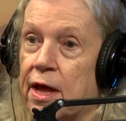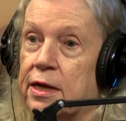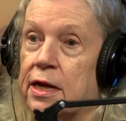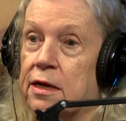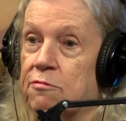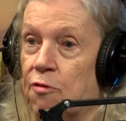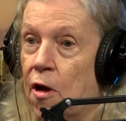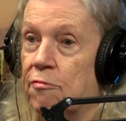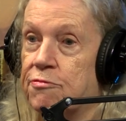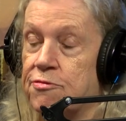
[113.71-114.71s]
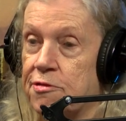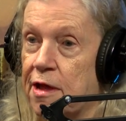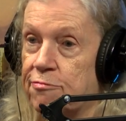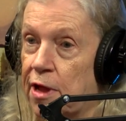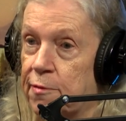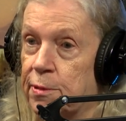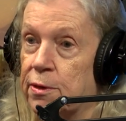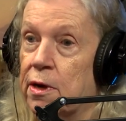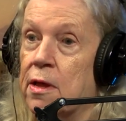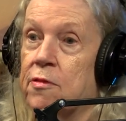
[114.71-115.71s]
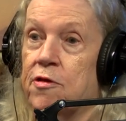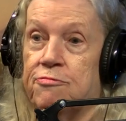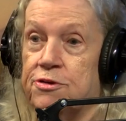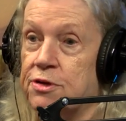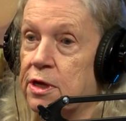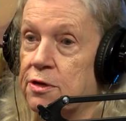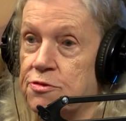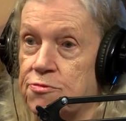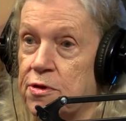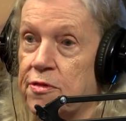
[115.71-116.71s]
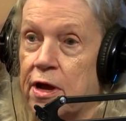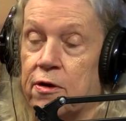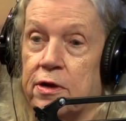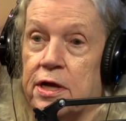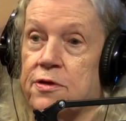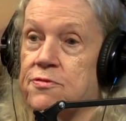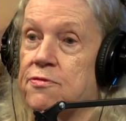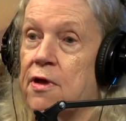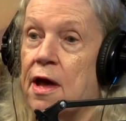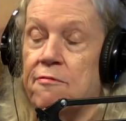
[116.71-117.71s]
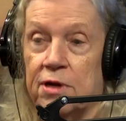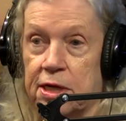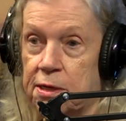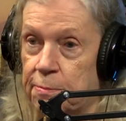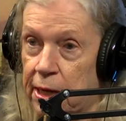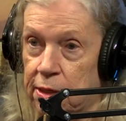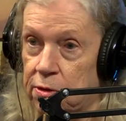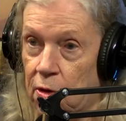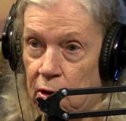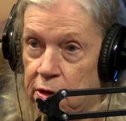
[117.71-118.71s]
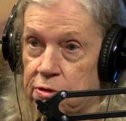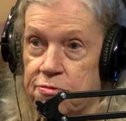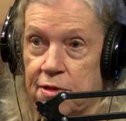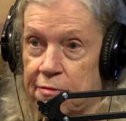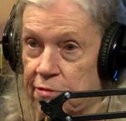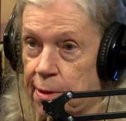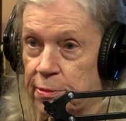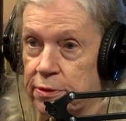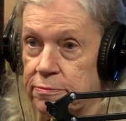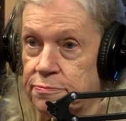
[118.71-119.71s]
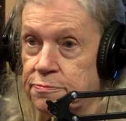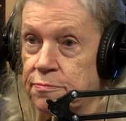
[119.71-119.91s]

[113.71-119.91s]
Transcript: that it involved slave labor. The fishing industry there is heavily dependent on slave labor.